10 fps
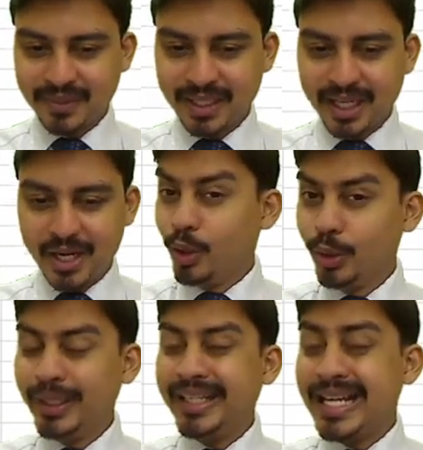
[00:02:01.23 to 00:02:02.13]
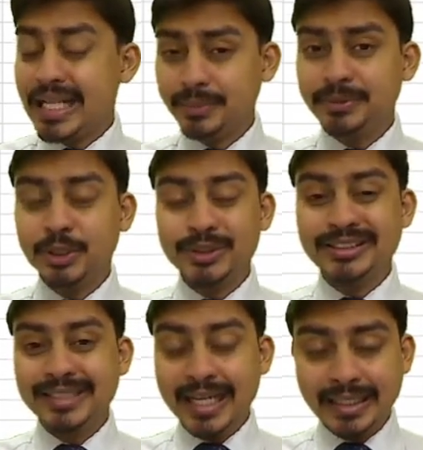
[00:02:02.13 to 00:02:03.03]
Now, although it helps you in
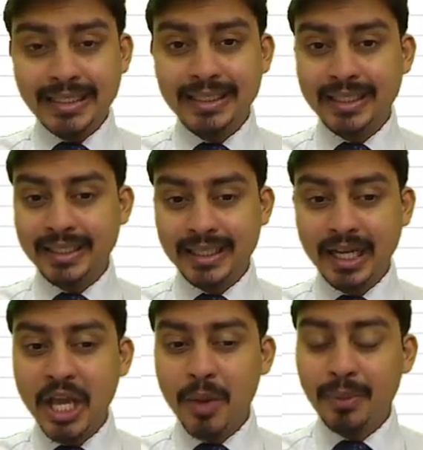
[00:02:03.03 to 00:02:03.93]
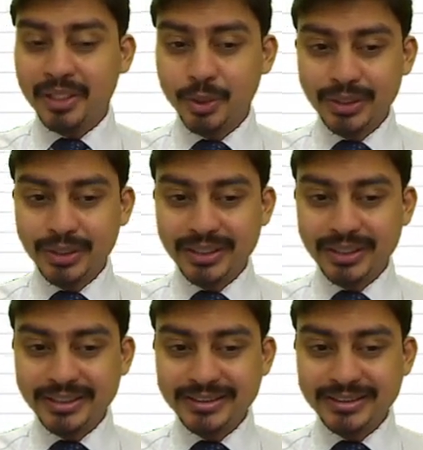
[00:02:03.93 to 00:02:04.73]
selecting the data, but notice since